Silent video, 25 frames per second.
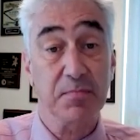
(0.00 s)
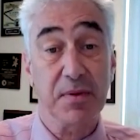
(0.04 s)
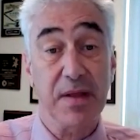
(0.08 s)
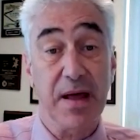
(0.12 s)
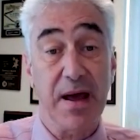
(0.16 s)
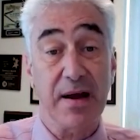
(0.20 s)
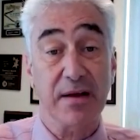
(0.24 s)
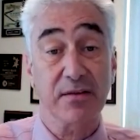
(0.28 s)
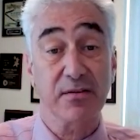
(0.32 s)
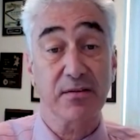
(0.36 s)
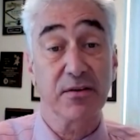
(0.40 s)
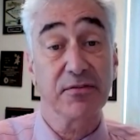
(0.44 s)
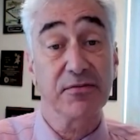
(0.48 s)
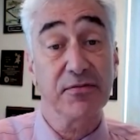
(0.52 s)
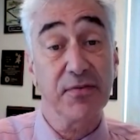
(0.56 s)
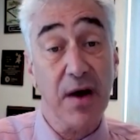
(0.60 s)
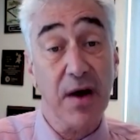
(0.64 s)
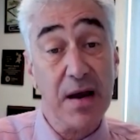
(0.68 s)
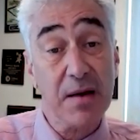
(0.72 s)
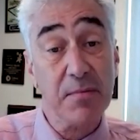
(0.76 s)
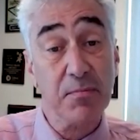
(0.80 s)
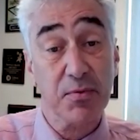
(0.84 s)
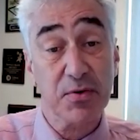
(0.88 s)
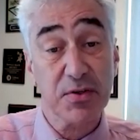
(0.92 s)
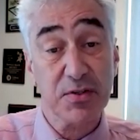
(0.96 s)
plaque, the
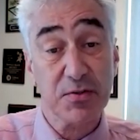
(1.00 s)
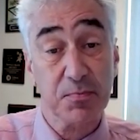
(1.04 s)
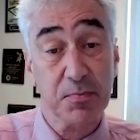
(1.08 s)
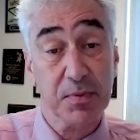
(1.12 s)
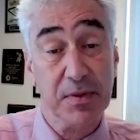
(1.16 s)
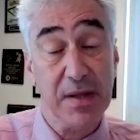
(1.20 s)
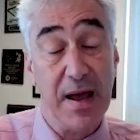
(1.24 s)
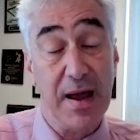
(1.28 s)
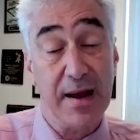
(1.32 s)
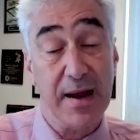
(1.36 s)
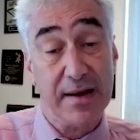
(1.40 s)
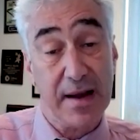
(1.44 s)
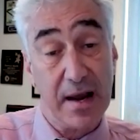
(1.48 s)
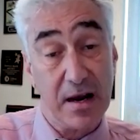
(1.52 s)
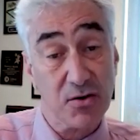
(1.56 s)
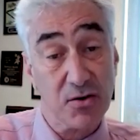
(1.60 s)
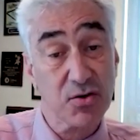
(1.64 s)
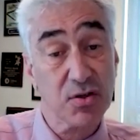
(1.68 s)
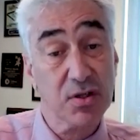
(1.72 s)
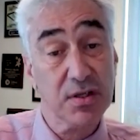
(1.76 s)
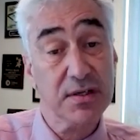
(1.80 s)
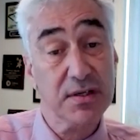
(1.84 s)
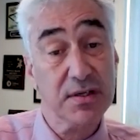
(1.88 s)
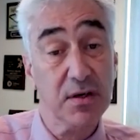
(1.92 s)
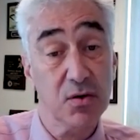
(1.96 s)
fibrous plaque
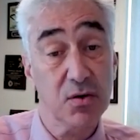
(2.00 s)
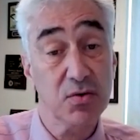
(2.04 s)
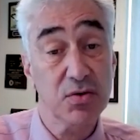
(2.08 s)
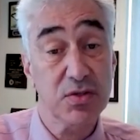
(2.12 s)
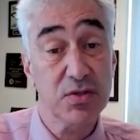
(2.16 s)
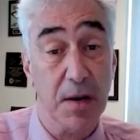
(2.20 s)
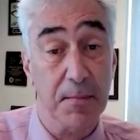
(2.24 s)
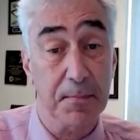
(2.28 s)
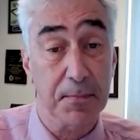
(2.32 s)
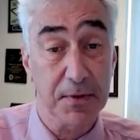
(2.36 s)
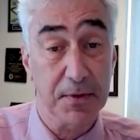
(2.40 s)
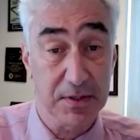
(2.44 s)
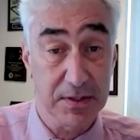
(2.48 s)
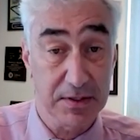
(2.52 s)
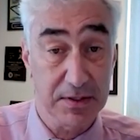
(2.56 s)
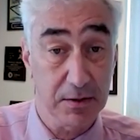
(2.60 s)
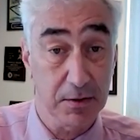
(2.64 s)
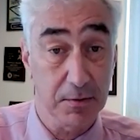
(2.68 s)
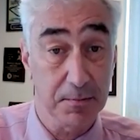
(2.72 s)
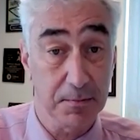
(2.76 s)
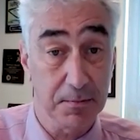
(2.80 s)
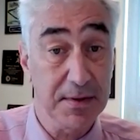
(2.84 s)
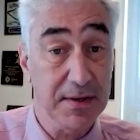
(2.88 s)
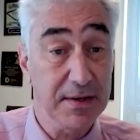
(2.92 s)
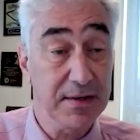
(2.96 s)
actually goes up a
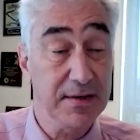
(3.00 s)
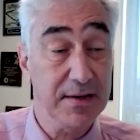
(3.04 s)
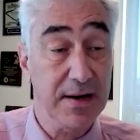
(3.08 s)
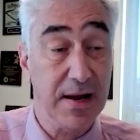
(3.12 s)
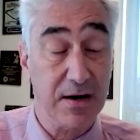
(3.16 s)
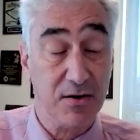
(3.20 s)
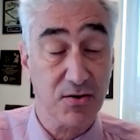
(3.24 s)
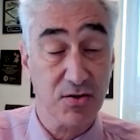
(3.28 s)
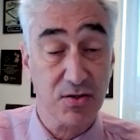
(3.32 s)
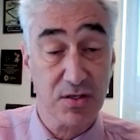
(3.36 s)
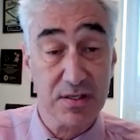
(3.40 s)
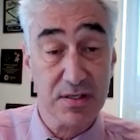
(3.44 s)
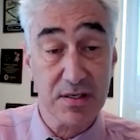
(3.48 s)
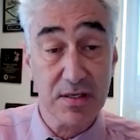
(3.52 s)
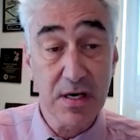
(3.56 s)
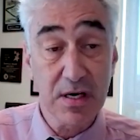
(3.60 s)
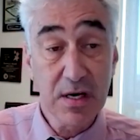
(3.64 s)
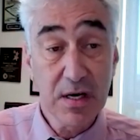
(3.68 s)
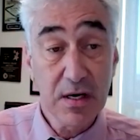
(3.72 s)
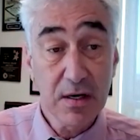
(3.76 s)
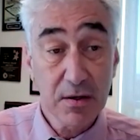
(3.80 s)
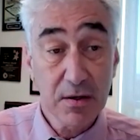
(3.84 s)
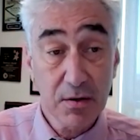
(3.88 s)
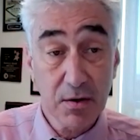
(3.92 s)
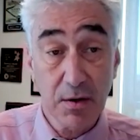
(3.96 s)
little bit. It actually
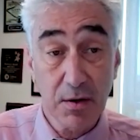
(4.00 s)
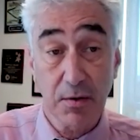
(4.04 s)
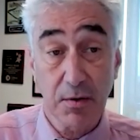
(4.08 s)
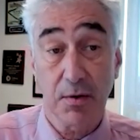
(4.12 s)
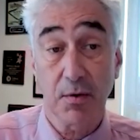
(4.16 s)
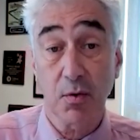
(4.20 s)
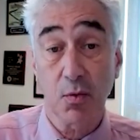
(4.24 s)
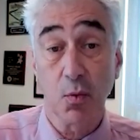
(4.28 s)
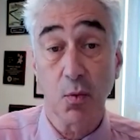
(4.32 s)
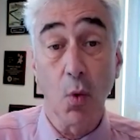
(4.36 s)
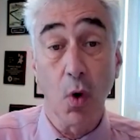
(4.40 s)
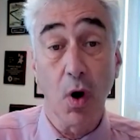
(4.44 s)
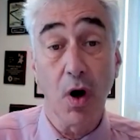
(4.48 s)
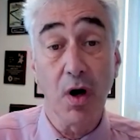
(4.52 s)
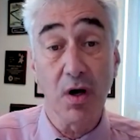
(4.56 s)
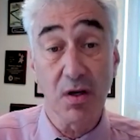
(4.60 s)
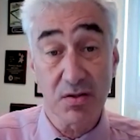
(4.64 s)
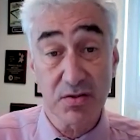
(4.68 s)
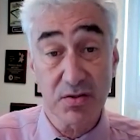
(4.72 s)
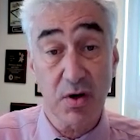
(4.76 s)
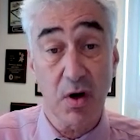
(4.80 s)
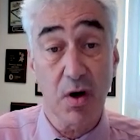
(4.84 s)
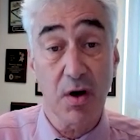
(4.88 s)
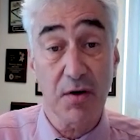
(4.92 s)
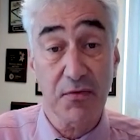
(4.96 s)

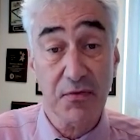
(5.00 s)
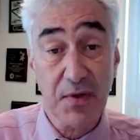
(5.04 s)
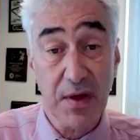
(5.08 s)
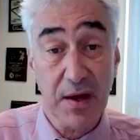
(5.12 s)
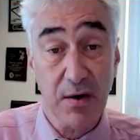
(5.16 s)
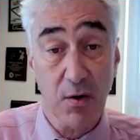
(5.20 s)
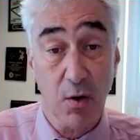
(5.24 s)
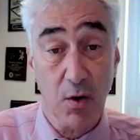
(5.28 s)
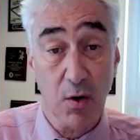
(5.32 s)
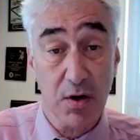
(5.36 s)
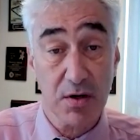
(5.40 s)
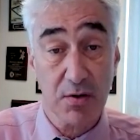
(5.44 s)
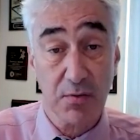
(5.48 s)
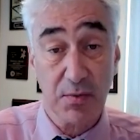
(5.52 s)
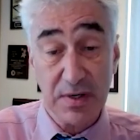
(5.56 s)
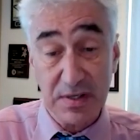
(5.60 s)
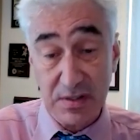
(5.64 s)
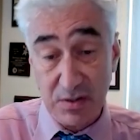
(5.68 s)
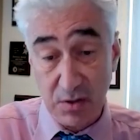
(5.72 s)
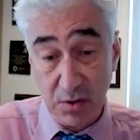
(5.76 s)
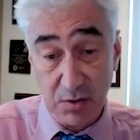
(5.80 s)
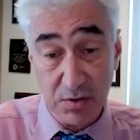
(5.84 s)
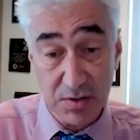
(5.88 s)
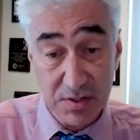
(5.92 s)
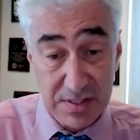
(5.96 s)
walls off that artery,
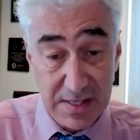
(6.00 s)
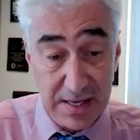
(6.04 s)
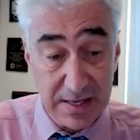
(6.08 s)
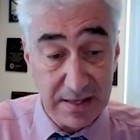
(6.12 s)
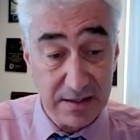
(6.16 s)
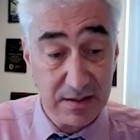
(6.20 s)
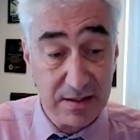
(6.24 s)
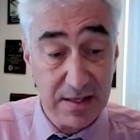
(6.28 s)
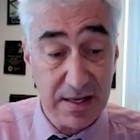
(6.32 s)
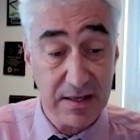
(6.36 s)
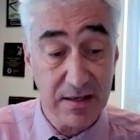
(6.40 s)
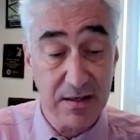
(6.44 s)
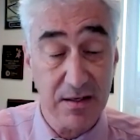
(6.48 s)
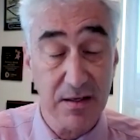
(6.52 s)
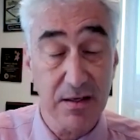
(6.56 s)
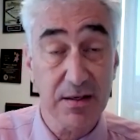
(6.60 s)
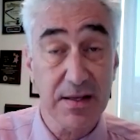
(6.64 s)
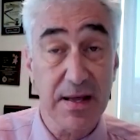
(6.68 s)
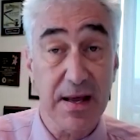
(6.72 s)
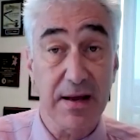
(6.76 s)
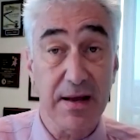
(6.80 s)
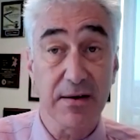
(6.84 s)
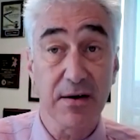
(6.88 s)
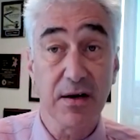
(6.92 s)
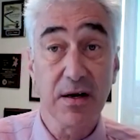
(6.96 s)
turns
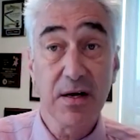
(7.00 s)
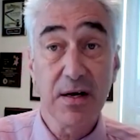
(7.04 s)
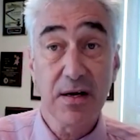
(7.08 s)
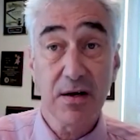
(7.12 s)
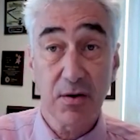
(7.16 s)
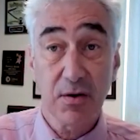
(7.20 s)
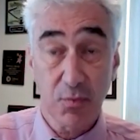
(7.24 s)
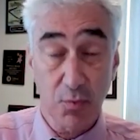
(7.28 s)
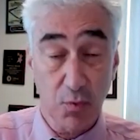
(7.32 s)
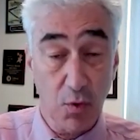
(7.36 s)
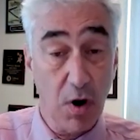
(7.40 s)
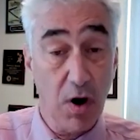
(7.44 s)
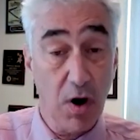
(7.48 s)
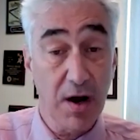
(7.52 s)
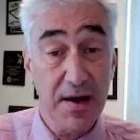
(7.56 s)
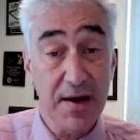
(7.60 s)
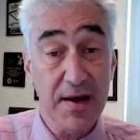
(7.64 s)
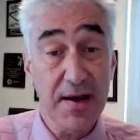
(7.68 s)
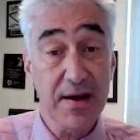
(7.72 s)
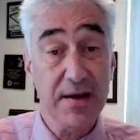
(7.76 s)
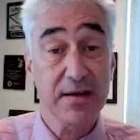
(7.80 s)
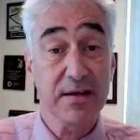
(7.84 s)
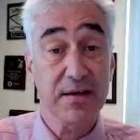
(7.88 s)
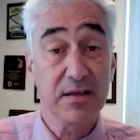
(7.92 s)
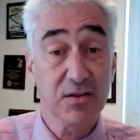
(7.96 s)
that raw
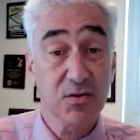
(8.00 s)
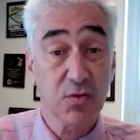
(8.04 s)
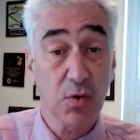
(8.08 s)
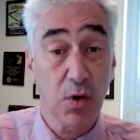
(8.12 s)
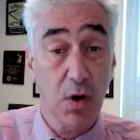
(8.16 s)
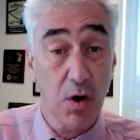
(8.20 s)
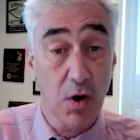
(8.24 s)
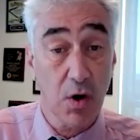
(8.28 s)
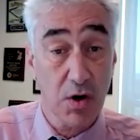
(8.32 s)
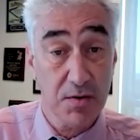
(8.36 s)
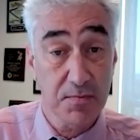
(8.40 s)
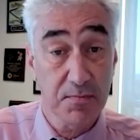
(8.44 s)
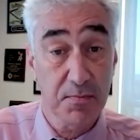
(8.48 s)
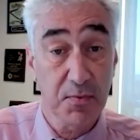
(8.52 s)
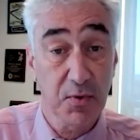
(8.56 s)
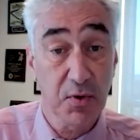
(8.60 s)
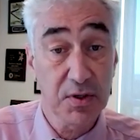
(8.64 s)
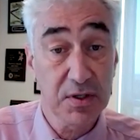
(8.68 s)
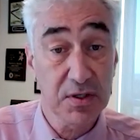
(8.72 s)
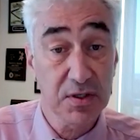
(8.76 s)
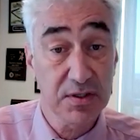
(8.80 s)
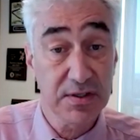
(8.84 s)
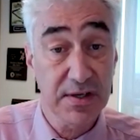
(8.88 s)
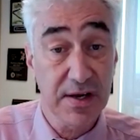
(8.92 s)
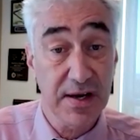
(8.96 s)
egg into a
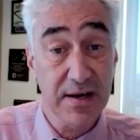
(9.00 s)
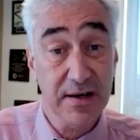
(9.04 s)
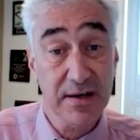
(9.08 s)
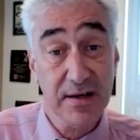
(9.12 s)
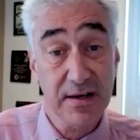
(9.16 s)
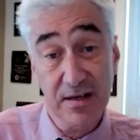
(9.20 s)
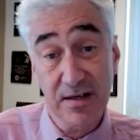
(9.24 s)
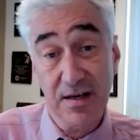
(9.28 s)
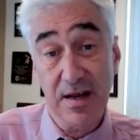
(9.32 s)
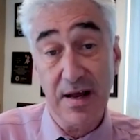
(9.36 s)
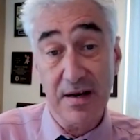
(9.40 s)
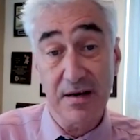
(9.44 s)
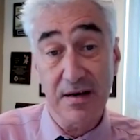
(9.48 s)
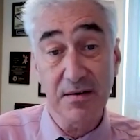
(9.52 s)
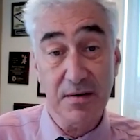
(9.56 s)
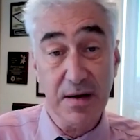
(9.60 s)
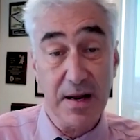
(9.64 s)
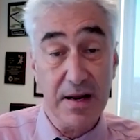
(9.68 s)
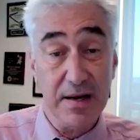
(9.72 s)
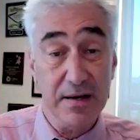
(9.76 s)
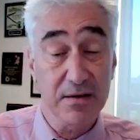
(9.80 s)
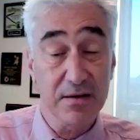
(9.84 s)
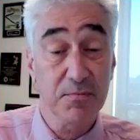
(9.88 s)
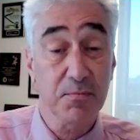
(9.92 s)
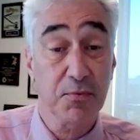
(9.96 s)
hard-boiled egg
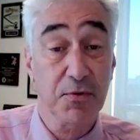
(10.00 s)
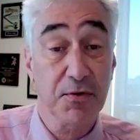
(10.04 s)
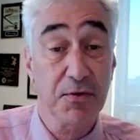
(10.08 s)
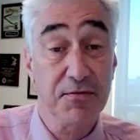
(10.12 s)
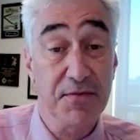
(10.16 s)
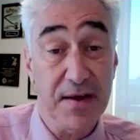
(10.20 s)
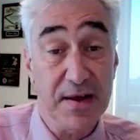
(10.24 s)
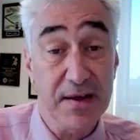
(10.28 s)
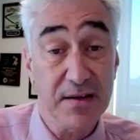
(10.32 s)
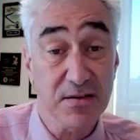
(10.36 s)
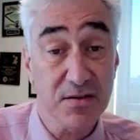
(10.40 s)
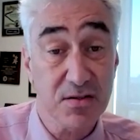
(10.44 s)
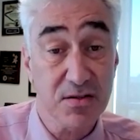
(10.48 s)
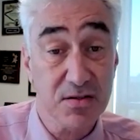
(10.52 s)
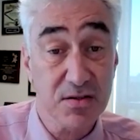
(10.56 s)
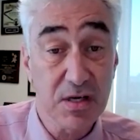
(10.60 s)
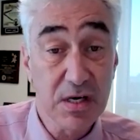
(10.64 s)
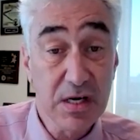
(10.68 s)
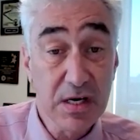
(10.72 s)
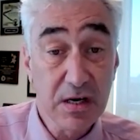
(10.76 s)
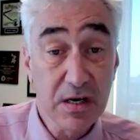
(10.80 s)
and prevents